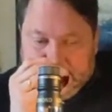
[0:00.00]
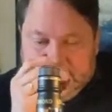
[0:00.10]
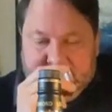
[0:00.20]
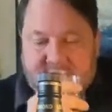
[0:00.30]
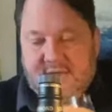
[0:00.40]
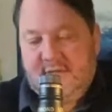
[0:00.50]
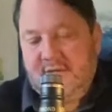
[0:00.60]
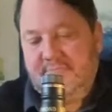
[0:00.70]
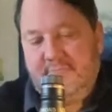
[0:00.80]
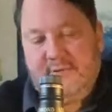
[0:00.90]
Yeah,
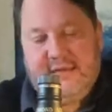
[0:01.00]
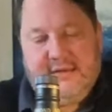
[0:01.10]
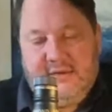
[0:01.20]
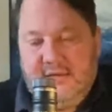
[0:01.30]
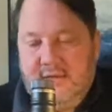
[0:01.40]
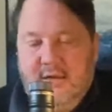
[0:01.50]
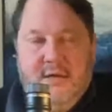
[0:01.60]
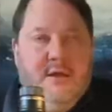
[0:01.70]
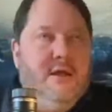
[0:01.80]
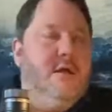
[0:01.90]
man.
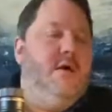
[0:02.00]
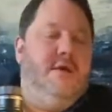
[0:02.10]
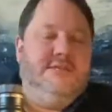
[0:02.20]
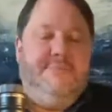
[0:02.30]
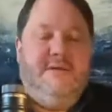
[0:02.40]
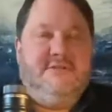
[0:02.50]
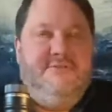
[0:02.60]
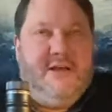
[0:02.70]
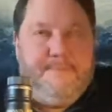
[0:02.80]
God, it smells of